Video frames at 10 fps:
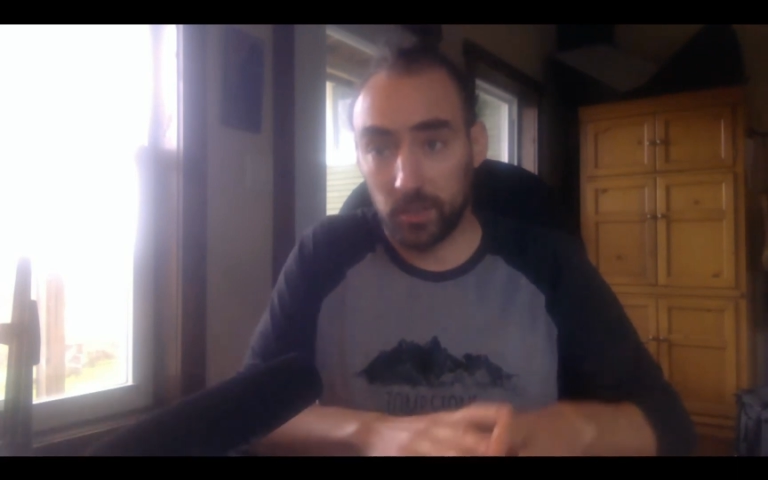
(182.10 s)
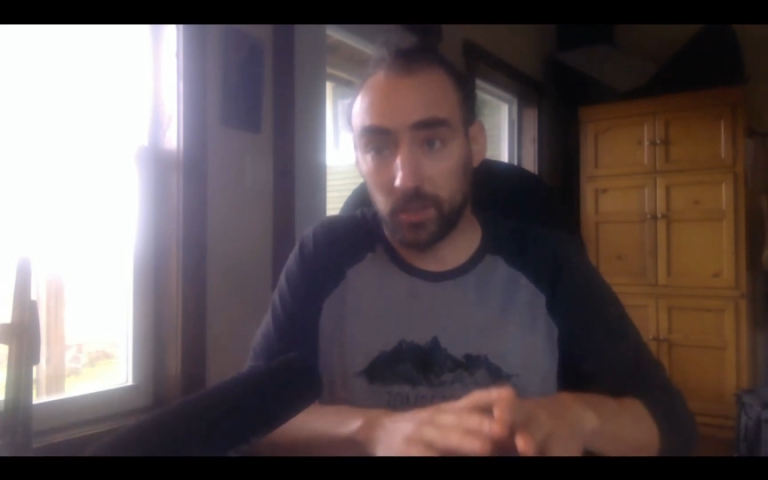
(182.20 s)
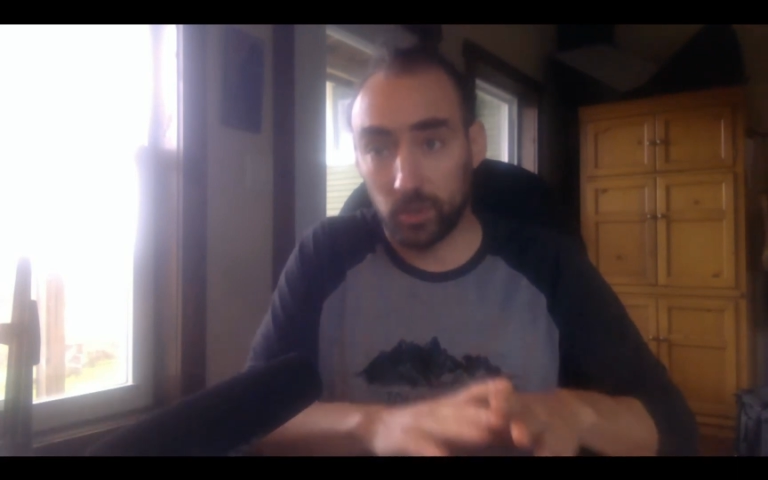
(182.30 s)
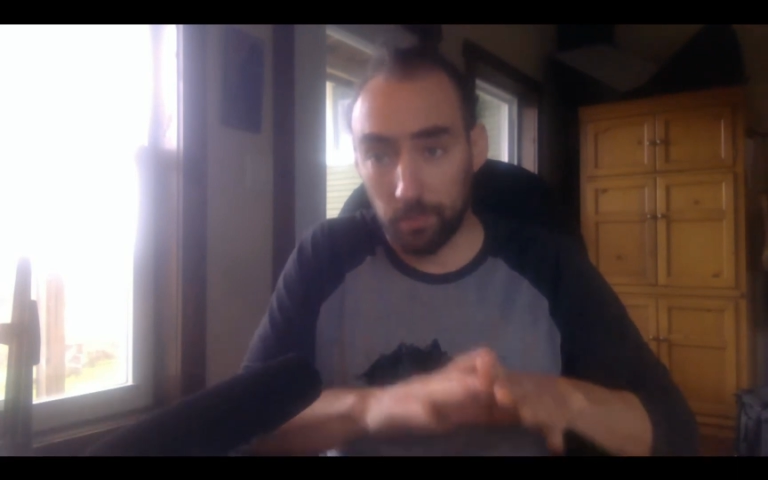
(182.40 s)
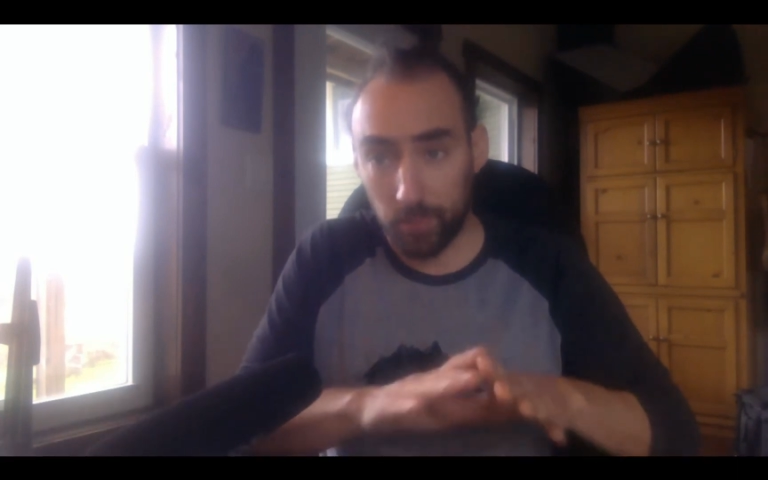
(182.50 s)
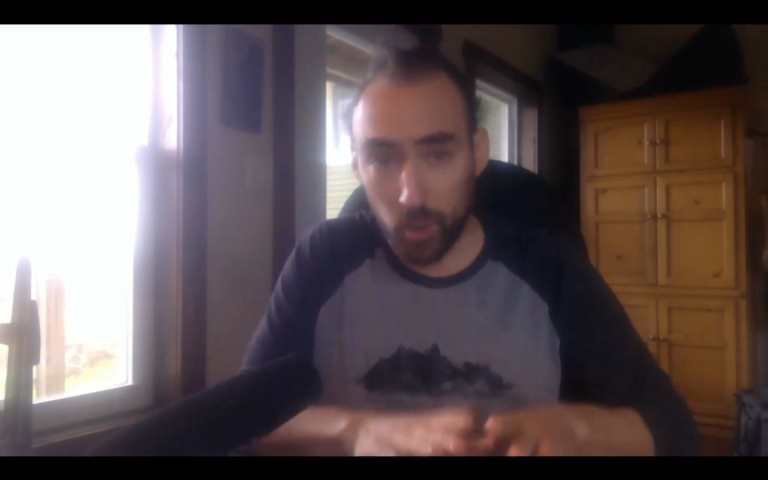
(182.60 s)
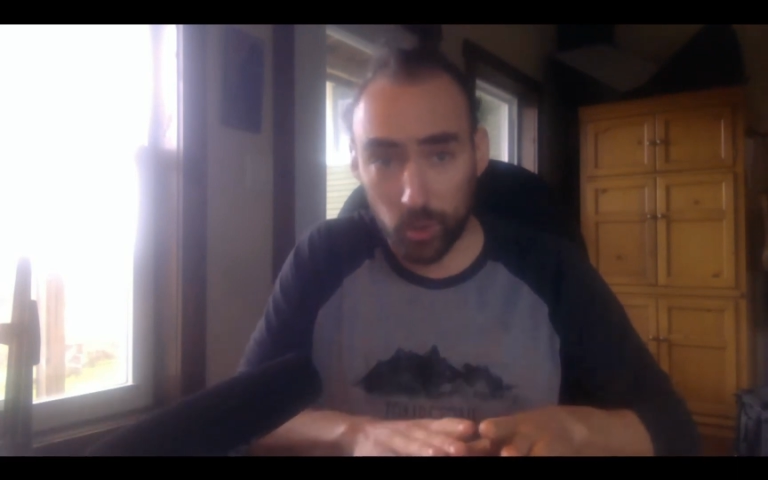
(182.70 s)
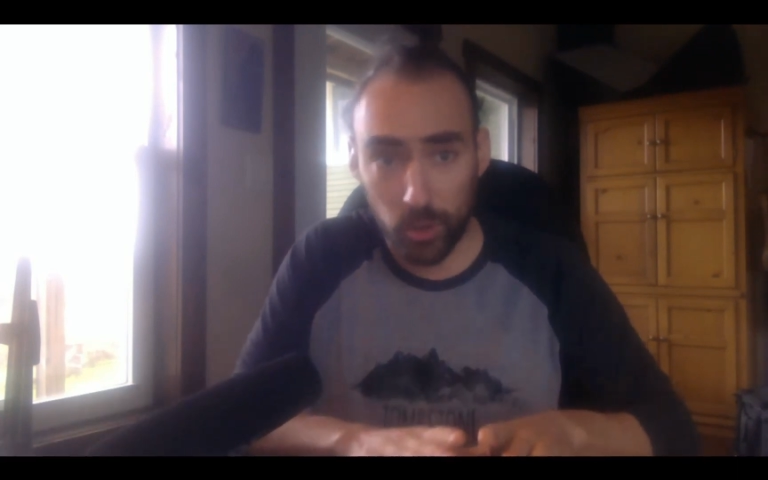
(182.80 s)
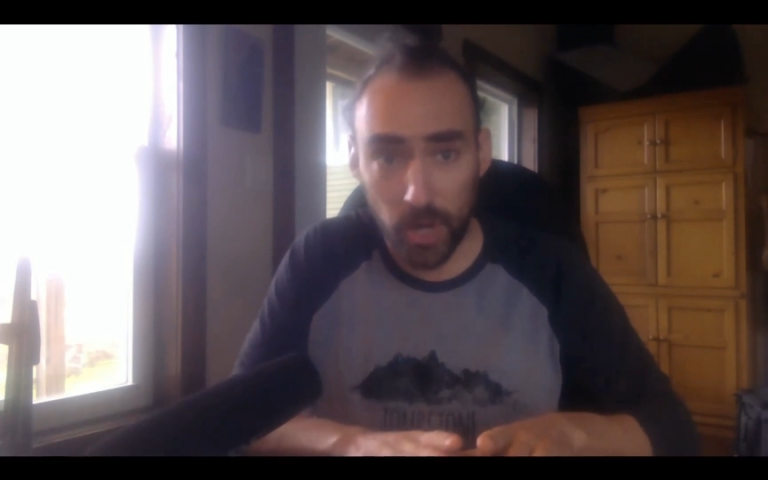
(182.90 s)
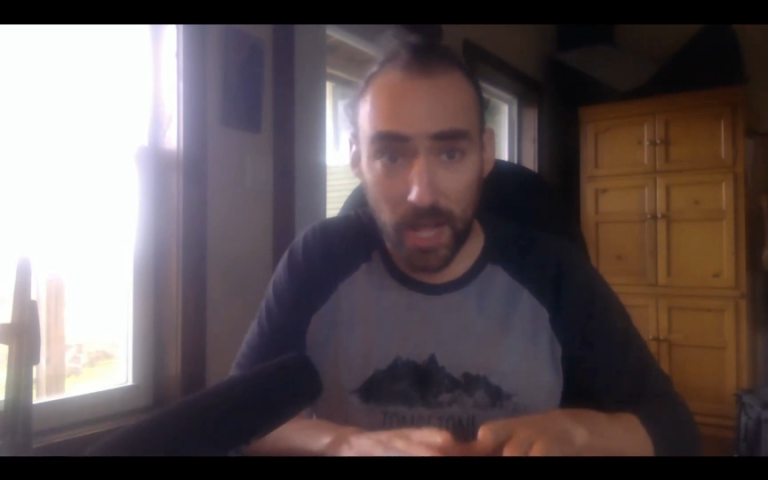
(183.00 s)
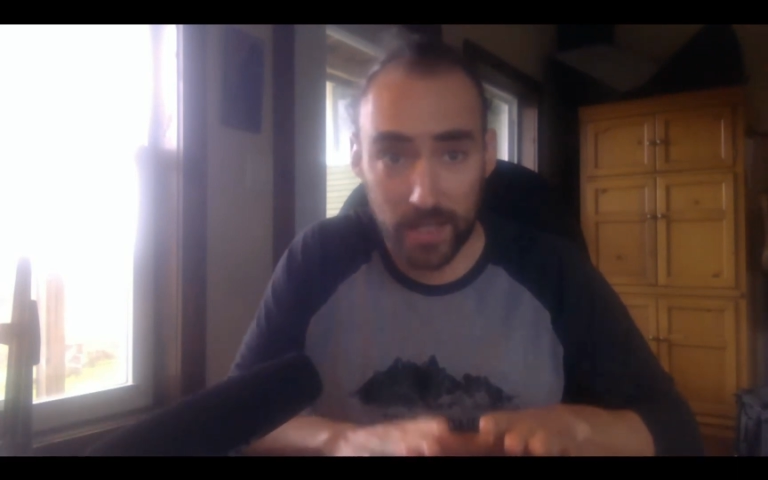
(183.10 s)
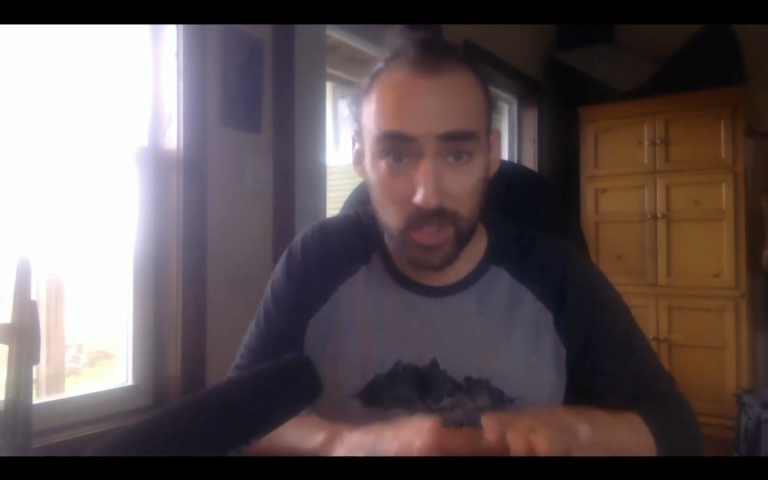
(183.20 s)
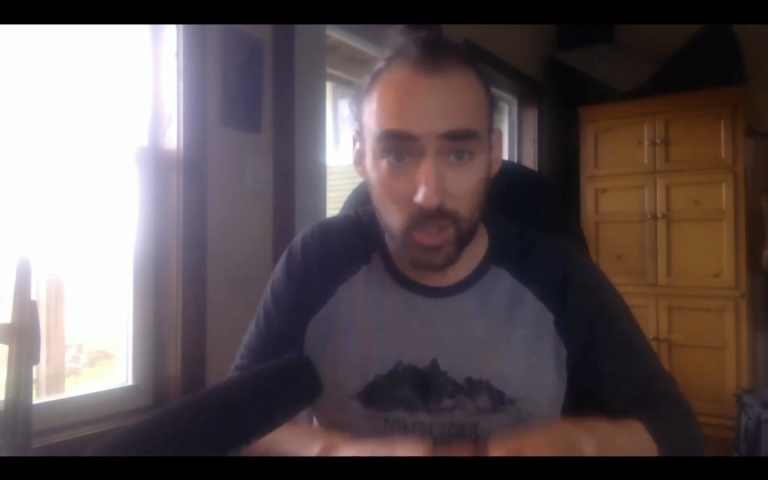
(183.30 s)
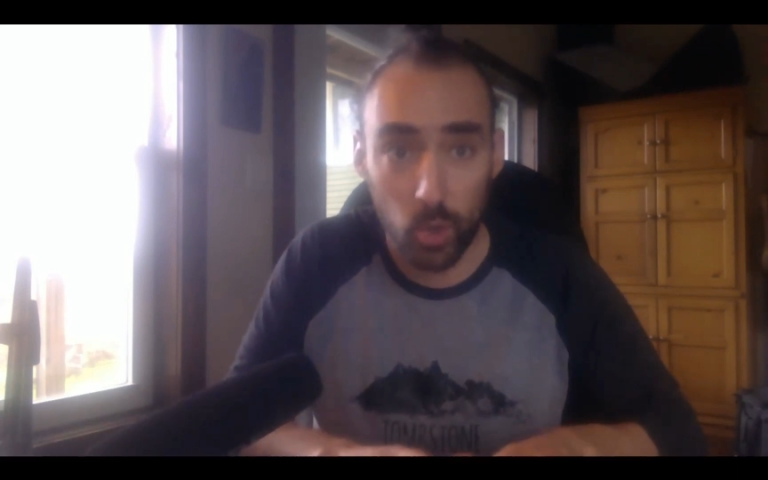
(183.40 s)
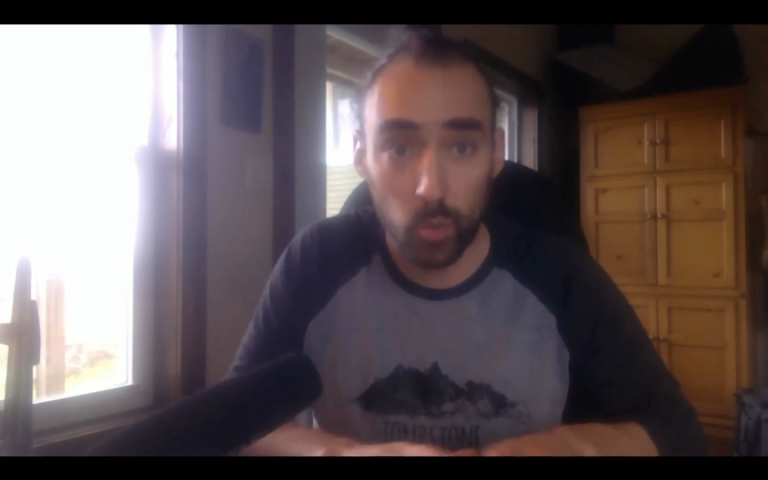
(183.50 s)
the broker has
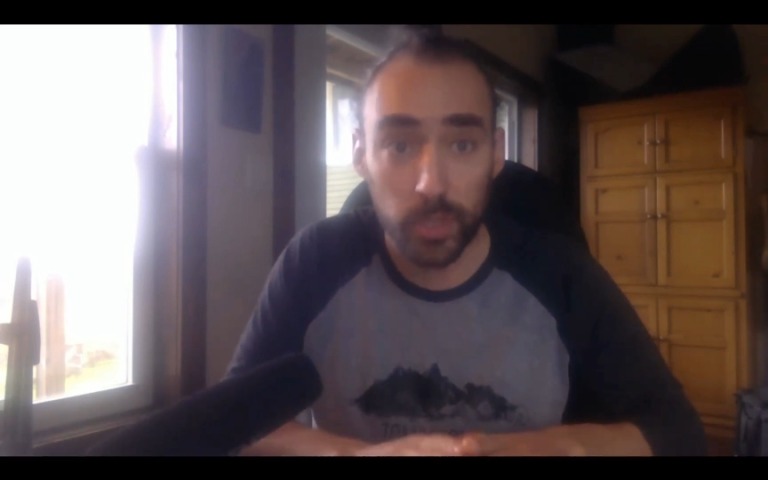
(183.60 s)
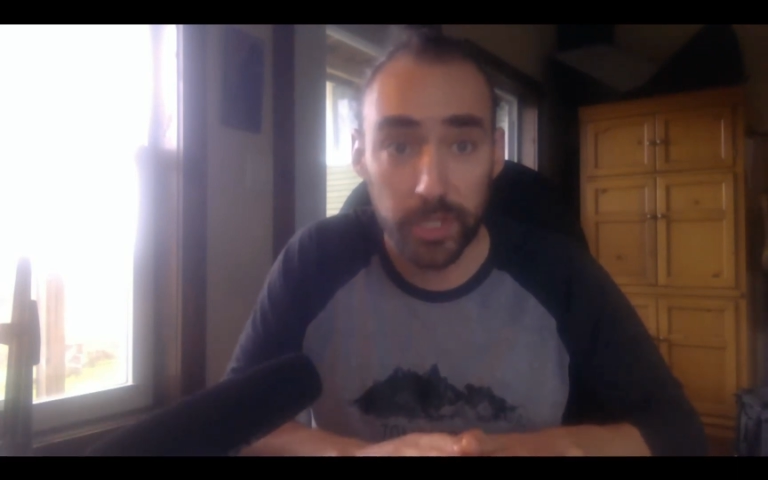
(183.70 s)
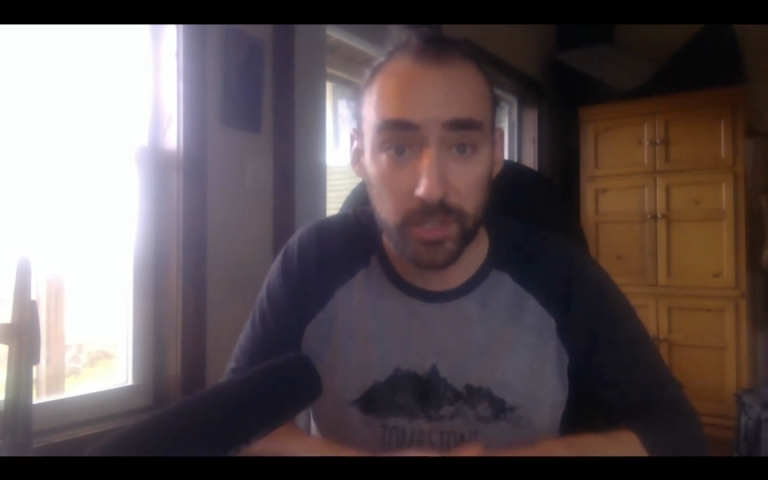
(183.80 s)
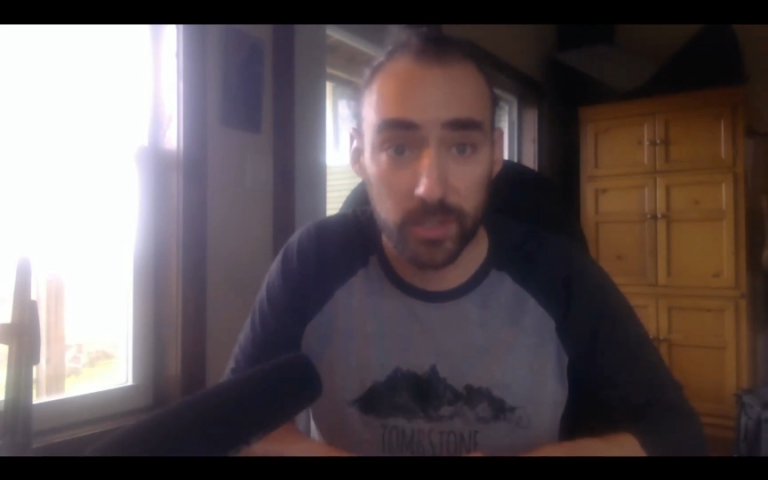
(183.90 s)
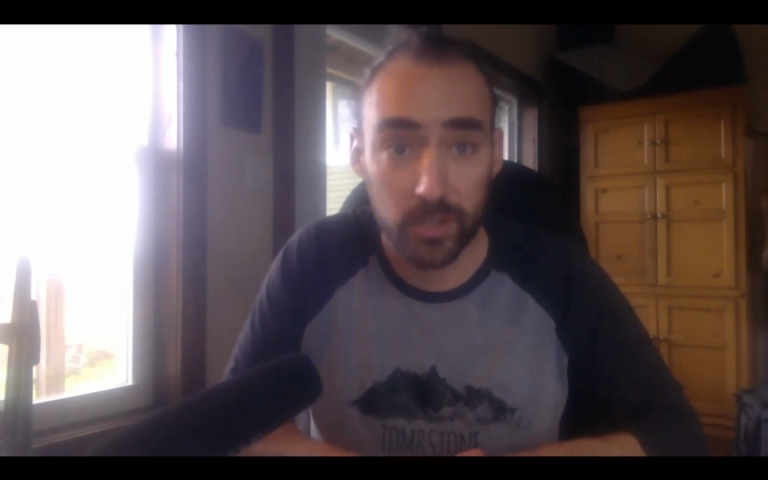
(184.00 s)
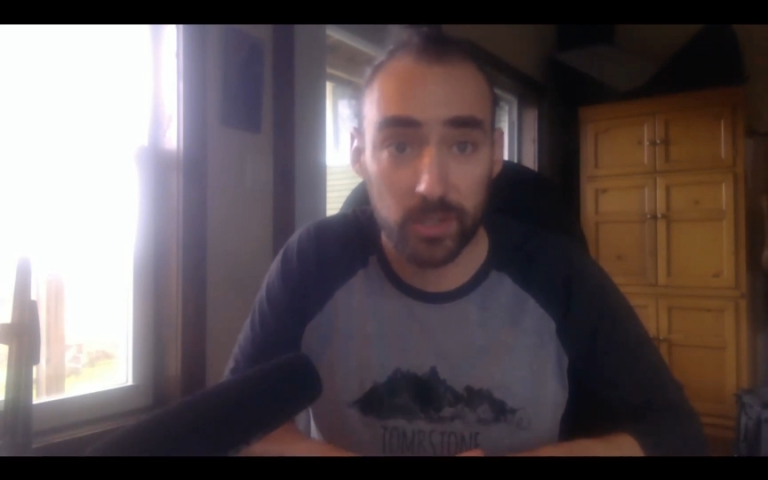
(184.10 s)
no reasons